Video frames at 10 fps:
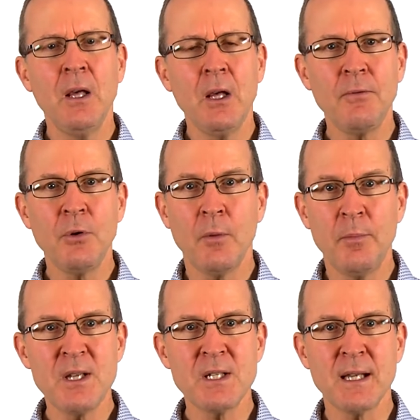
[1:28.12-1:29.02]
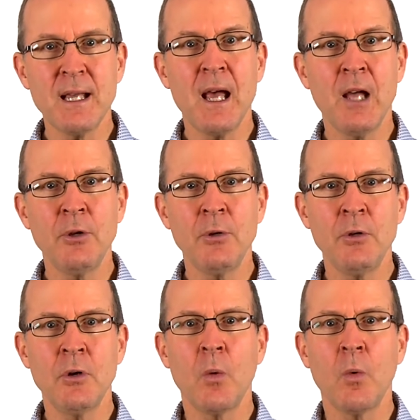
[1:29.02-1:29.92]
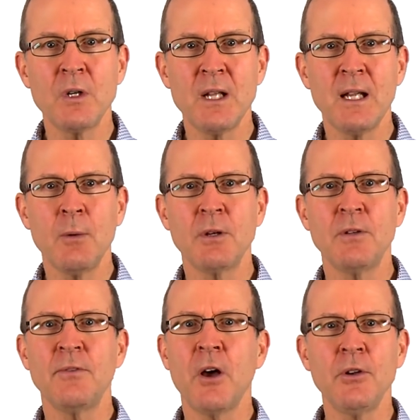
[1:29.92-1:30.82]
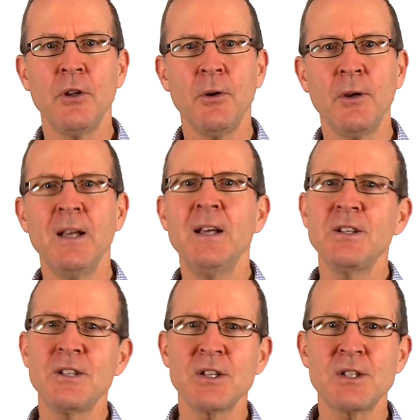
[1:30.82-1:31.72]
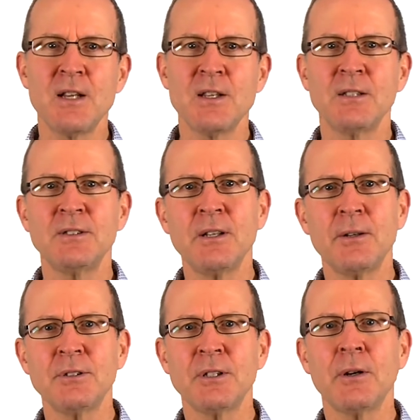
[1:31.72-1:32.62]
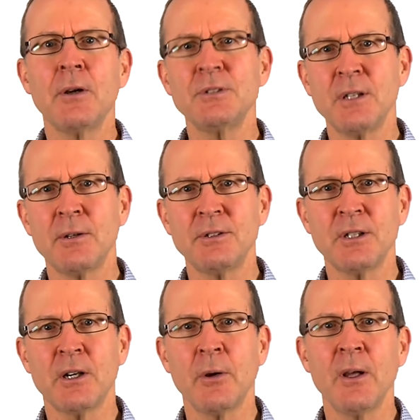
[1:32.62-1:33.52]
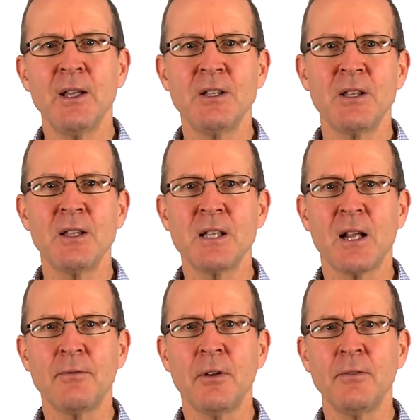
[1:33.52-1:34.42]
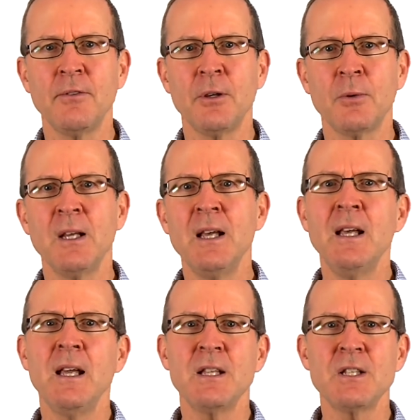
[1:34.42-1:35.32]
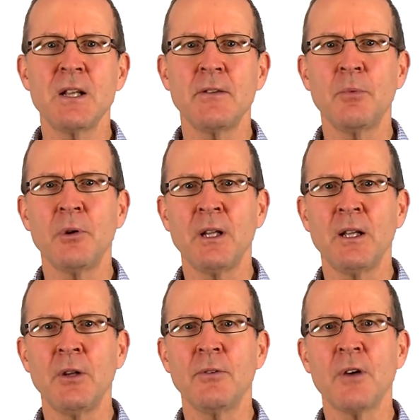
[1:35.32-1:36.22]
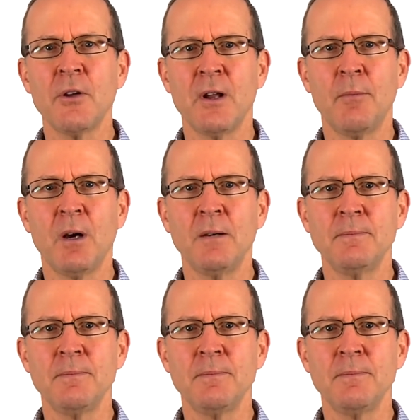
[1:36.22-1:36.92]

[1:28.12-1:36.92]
If you are busy and you do not want anyone to phone you, just enter 0000 into the telephone field instead of putting in your phone number.